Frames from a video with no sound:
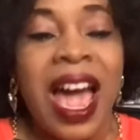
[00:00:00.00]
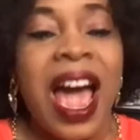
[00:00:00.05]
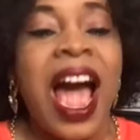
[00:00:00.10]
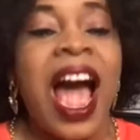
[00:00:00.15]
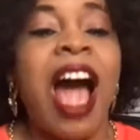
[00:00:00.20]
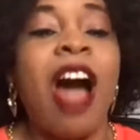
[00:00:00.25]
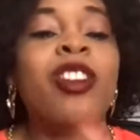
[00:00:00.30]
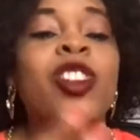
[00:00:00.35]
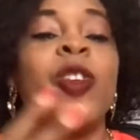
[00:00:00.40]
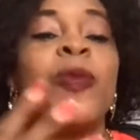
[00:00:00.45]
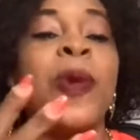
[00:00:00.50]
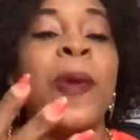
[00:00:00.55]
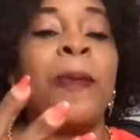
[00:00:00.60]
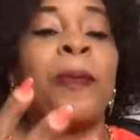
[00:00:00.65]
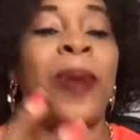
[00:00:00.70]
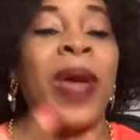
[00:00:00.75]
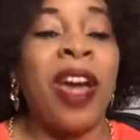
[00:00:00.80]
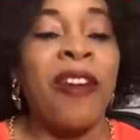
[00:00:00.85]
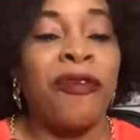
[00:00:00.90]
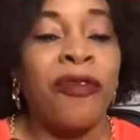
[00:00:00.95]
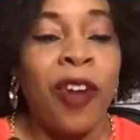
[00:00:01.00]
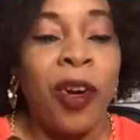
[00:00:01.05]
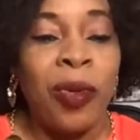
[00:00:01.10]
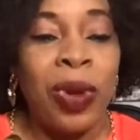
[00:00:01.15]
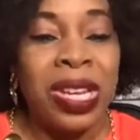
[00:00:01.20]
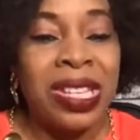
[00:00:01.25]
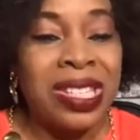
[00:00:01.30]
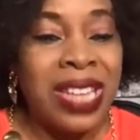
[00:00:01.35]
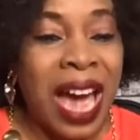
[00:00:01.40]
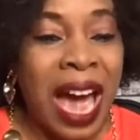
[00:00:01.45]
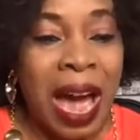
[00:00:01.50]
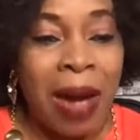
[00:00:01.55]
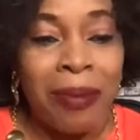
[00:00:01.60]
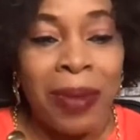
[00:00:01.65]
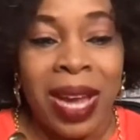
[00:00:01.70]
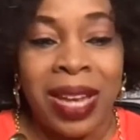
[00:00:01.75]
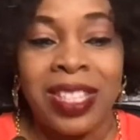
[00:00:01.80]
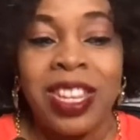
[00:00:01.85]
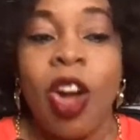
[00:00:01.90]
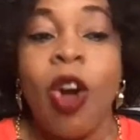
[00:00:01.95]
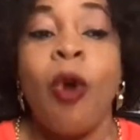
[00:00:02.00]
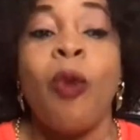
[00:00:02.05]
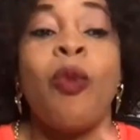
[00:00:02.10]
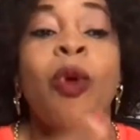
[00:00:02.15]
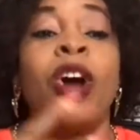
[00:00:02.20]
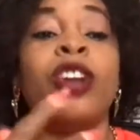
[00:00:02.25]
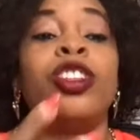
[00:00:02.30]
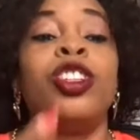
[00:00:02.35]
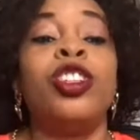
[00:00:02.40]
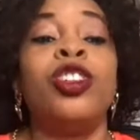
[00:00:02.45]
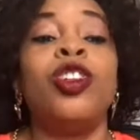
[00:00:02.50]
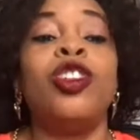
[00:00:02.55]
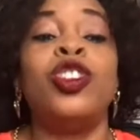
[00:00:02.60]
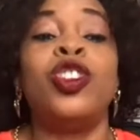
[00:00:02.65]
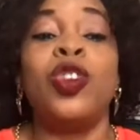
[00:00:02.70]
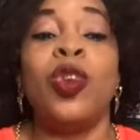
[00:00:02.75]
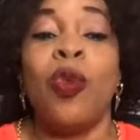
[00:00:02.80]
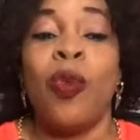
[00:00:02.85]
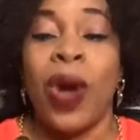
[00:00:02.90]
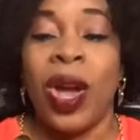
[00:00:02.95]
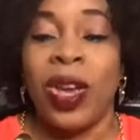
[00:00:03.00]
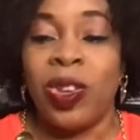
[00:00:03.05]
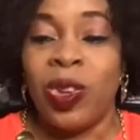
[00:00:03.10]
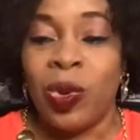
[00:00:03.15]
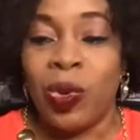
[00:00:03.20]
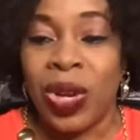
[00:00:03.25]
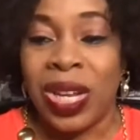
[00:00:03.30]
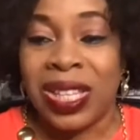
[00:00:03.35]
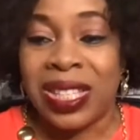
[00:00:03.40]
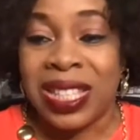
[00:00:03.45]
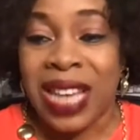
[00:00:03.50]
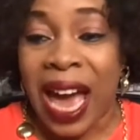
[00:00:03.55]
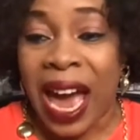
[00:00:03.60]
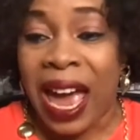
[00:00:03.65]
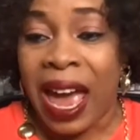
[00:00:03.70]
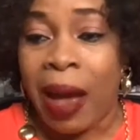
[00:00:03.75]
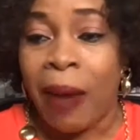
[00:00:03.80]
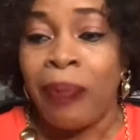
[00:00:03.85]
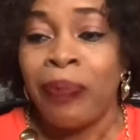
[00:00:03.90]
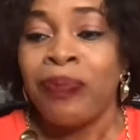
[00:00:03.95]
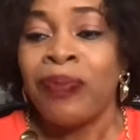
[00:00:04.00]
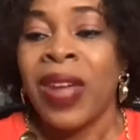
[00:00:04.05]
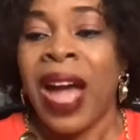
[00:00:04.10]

How do you prepare for retirement? What do you do when you retire?